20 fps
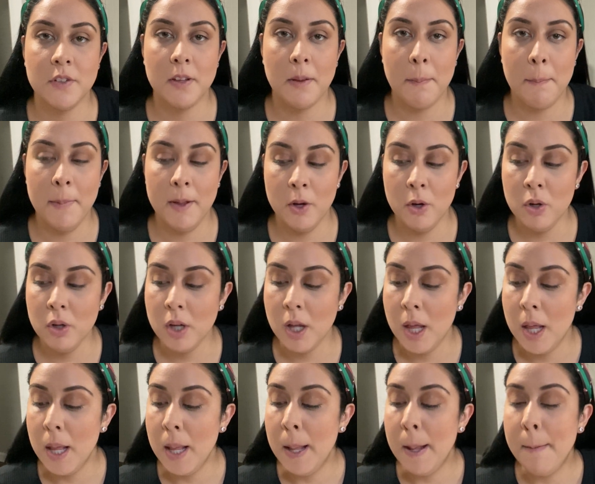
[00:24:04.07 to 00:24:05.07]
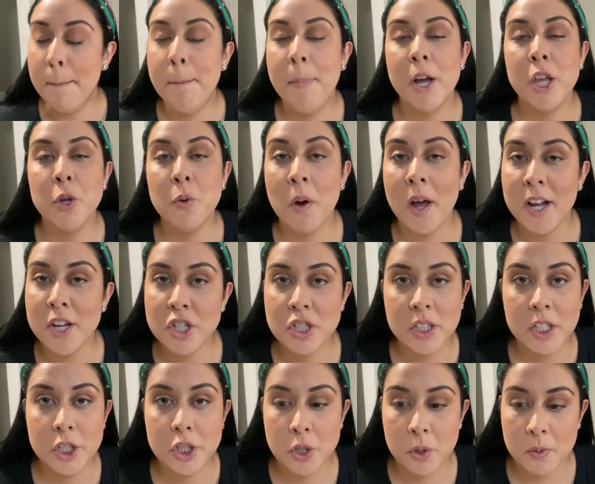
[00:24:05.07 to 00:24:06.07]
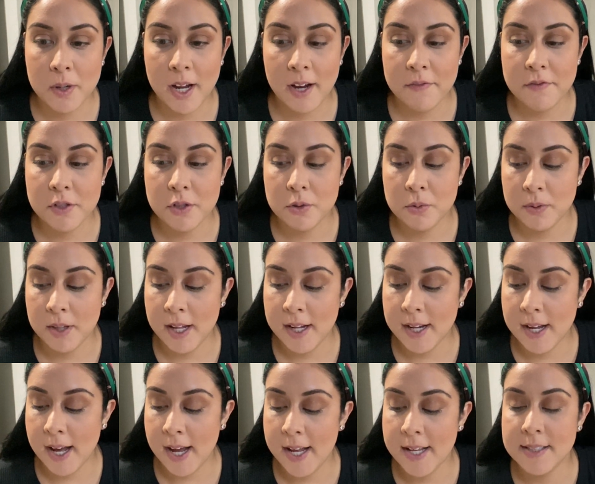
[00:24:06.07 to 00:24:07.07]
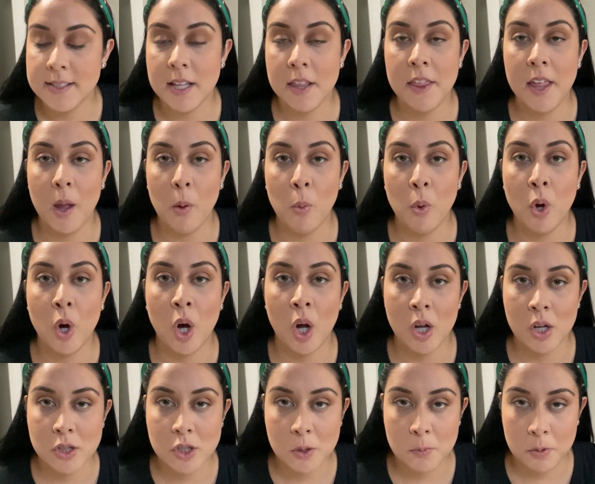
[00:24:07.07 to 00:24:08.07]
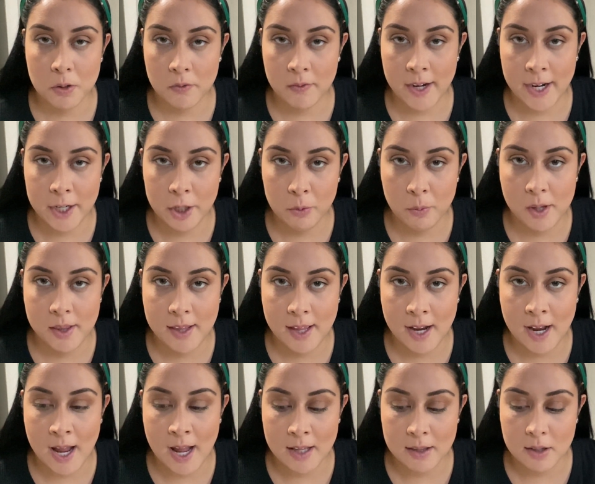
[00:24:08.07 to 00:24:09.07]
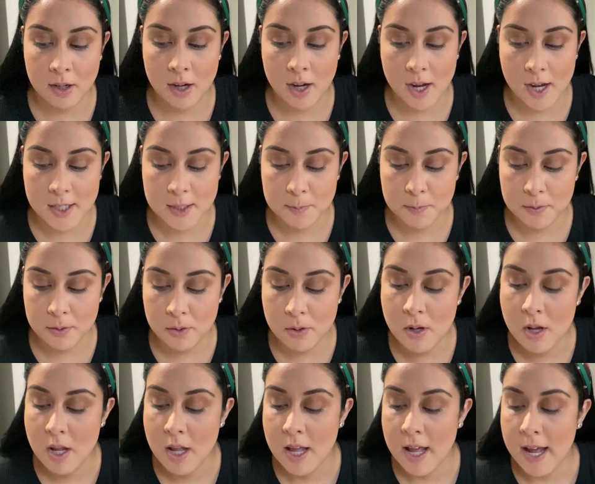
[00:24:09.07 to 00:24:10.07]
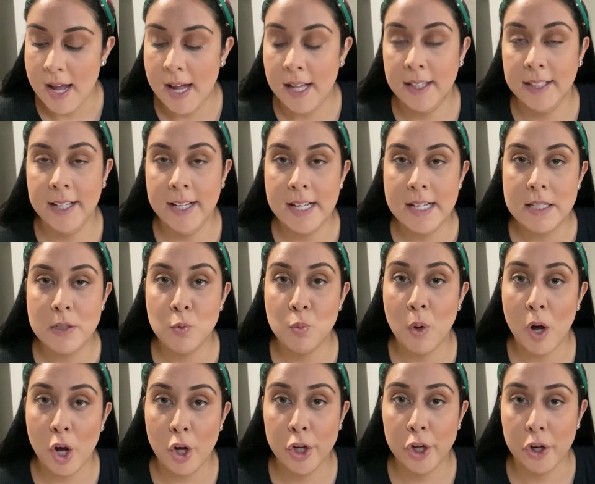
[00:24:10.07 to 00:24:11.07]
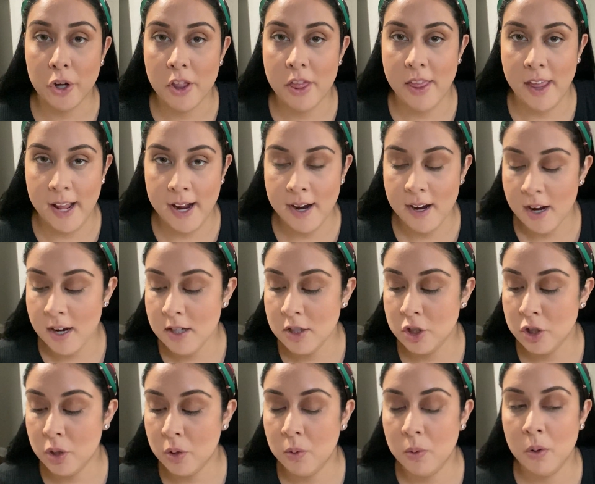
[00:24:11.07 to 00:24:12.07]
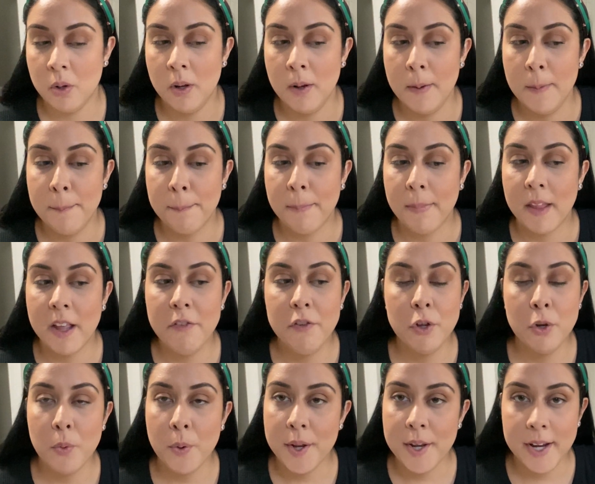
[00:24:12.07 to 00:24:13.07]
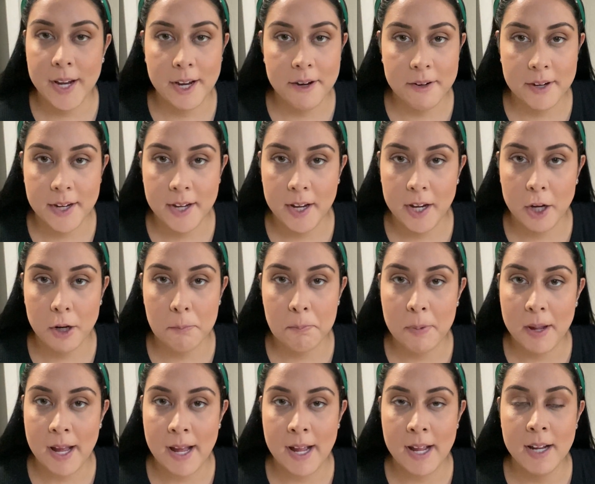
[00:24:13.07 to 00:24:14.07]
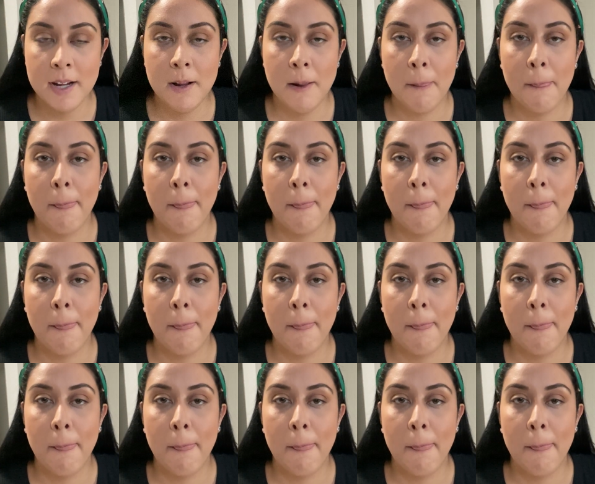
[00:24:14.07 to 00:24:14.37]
the milk. But you actually don't have to do that, guys. They will also provide you with that at the hospital, at least while you're there. So if you don't want to carry it in your bag,